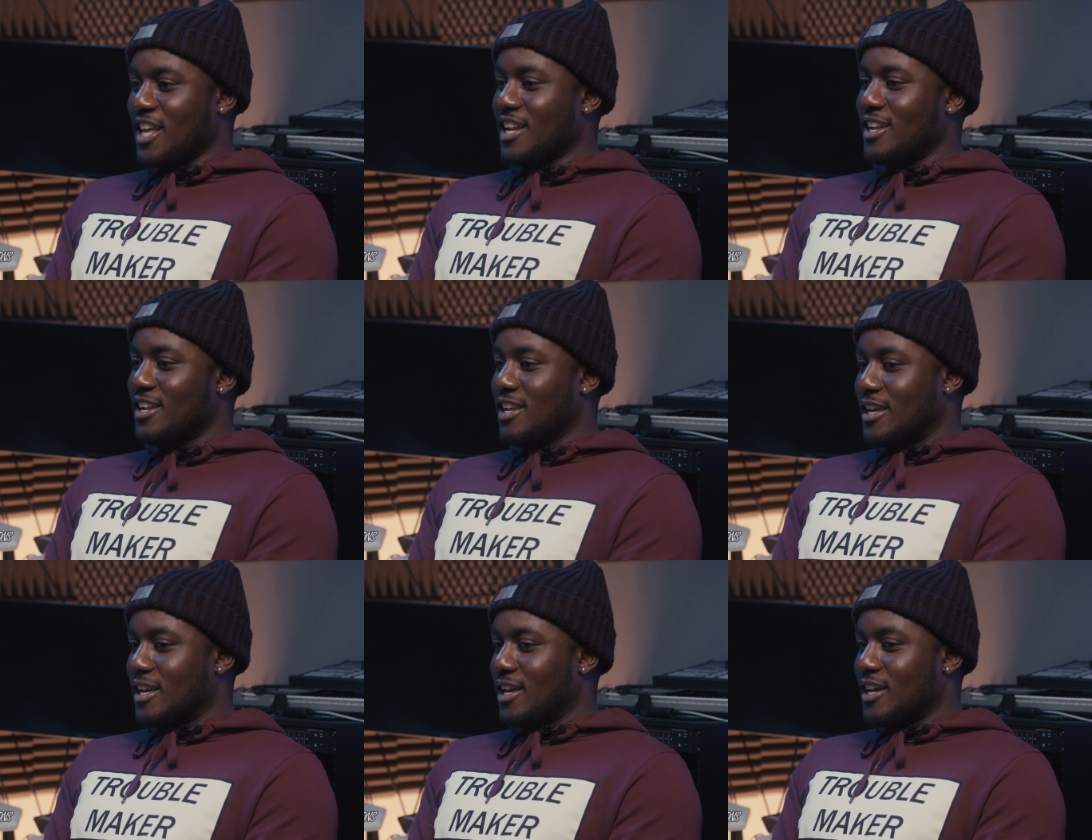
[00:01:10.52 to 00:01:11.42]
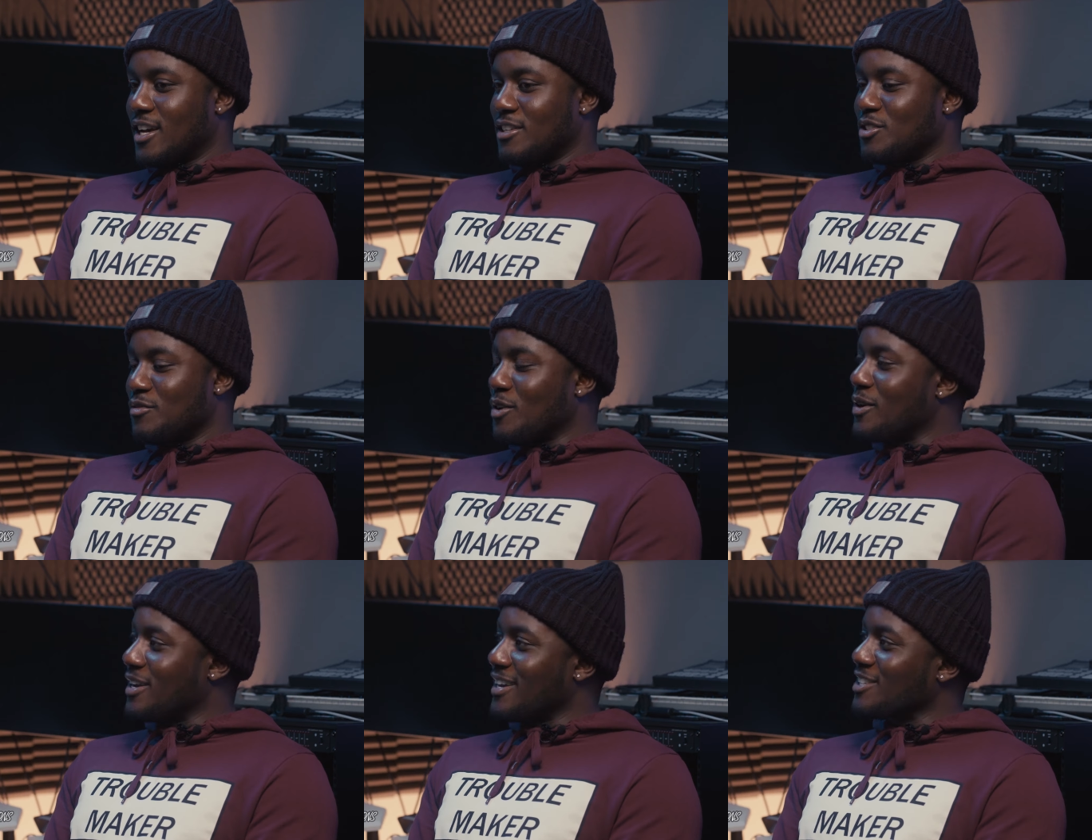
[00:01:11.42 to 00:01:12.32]
then I just
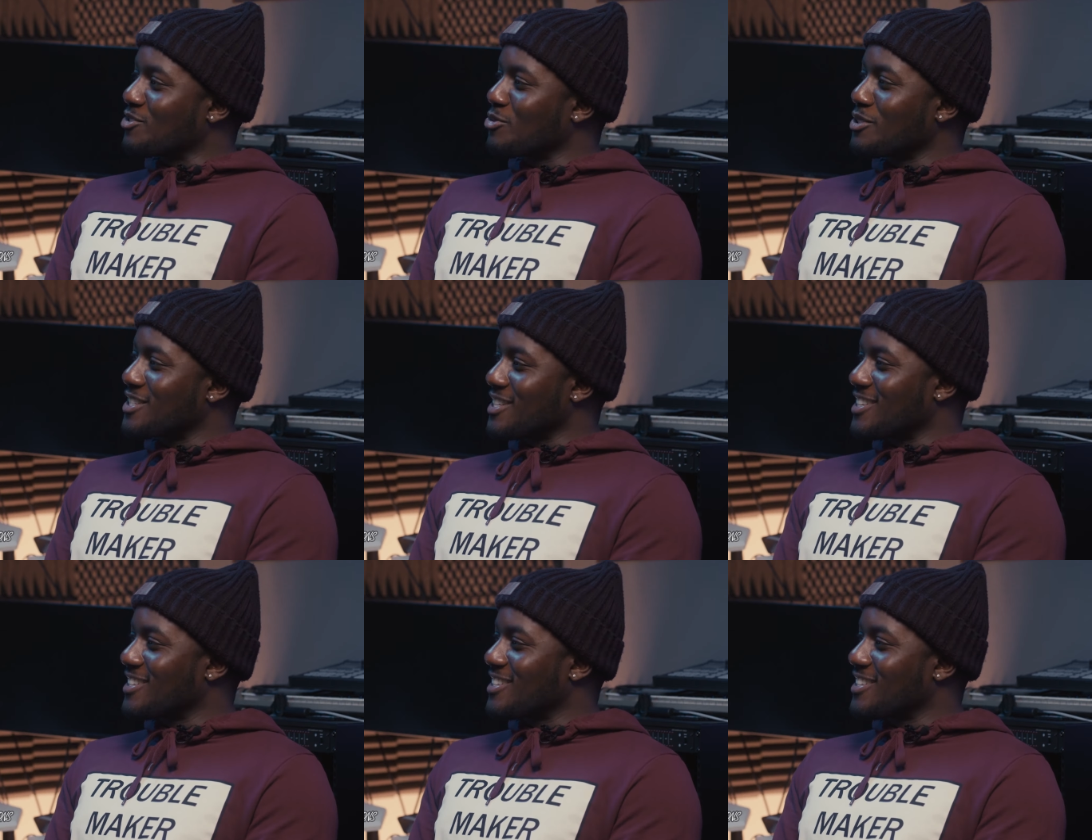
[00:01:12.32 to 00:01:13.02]
felt exhausted.